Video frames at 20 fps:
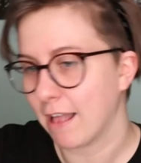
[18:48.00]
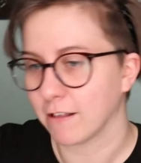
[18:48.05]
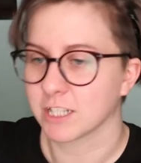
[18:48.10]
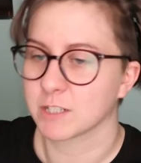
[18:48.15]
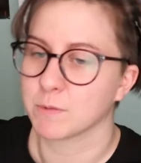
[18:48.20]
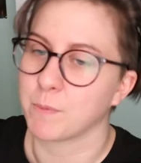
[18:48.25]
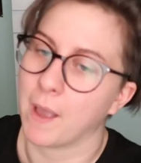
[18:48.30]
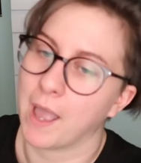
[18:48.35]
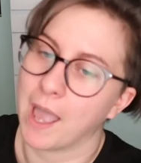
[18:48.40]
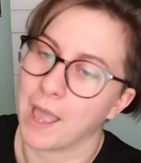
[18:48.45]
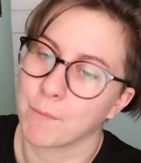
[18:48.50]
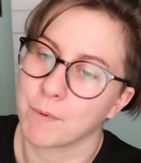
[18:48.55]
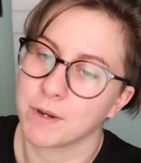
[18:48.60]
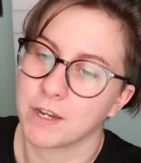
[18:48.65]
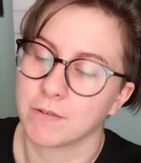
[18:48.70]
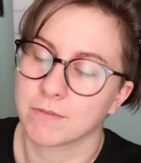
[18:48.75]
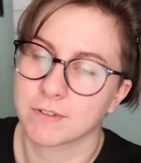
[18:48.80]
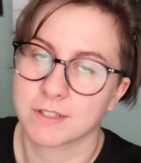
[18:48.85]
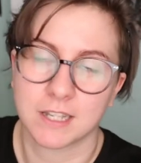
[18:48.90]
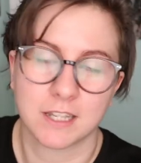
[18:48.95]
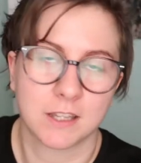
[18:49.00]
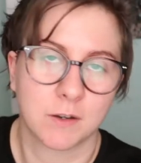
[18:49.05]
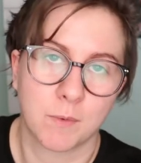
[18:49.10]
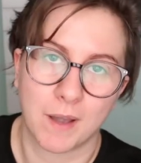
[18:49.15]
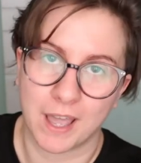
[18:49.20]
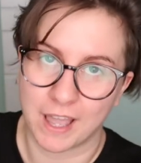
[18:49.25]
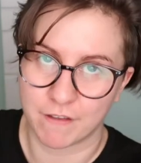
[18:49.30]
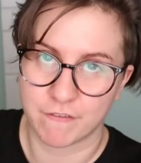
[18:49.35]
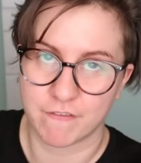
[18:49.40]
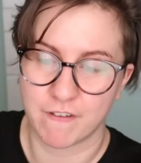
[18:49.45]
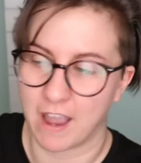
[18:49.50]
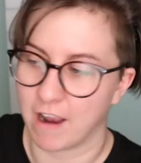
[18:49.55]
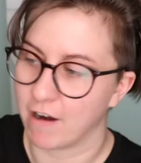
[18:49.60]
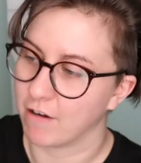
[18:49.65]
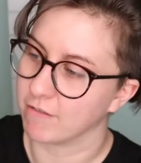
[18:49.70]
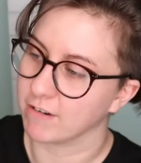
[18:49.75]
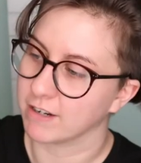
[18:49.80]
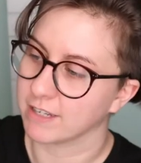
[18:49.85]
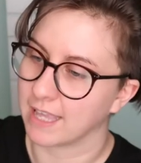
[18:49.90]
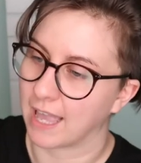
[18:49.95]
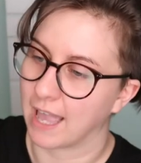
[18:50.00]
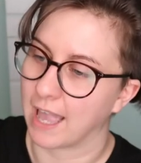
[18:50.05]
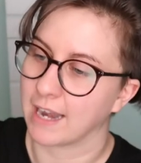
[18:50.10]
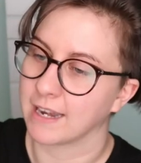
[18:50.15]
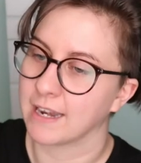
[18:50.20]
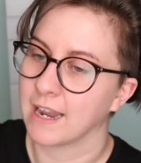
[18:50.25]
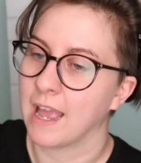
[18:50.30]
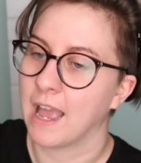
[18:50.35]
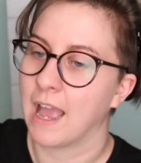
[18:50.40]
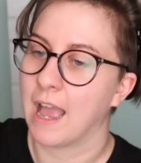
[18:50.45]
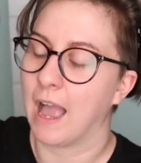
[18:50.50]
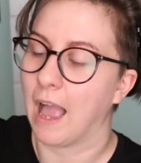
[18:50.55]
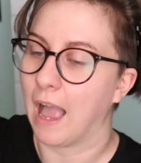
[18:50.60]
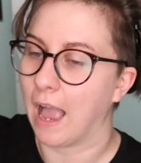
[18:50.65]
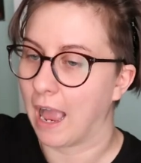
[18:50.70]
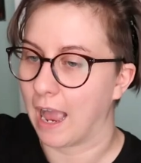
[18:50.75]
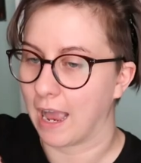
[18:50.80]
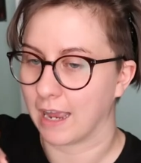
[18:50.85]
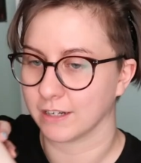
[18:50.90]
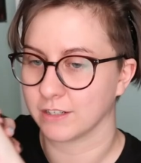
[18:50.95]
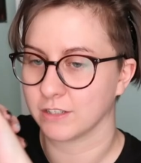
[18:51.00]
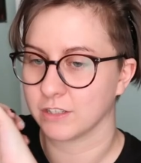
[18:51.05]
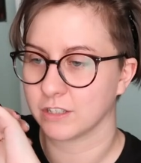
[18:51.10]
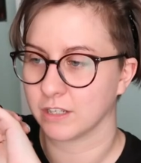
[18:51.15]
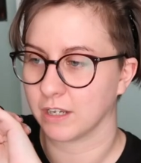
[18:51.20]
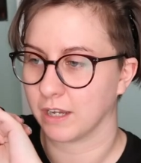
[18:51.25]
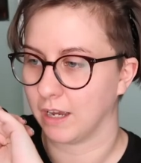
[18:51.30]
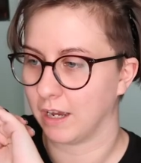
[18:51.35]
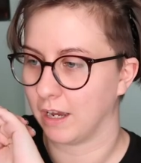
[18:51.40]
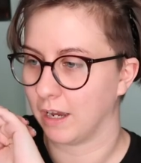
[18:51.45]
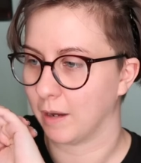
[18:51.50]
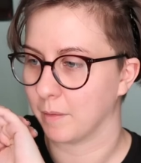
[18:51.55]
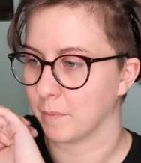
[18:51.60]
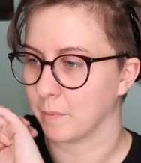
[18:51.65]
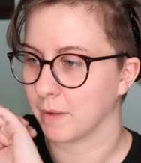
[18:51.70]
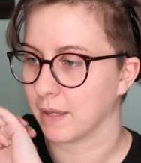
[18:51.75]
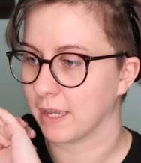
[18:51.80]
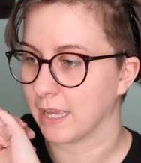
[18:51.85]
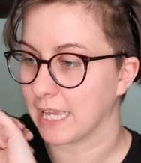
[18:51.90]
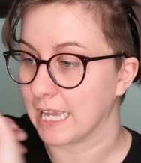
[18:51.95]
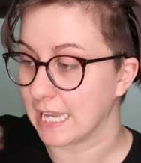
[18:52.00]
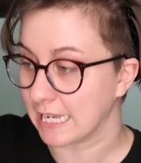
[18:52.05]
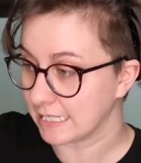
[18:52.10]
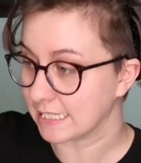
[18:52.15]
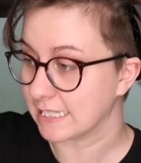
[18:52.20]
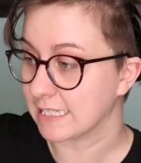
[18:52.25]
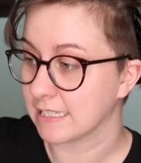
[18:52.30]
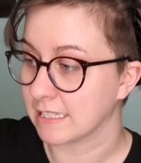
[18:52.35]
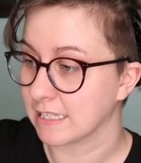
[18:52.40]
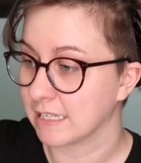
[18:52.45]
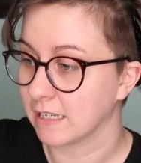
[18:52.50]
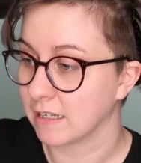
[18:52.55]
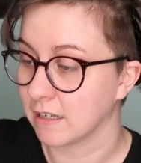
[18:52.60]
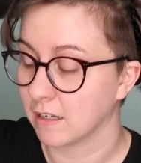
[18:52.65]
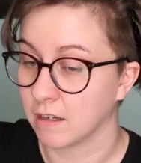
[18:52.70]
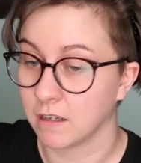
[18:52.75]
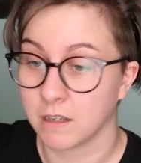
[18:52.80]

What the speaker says: elsewhere. We don't see the Wayfarer again, and it's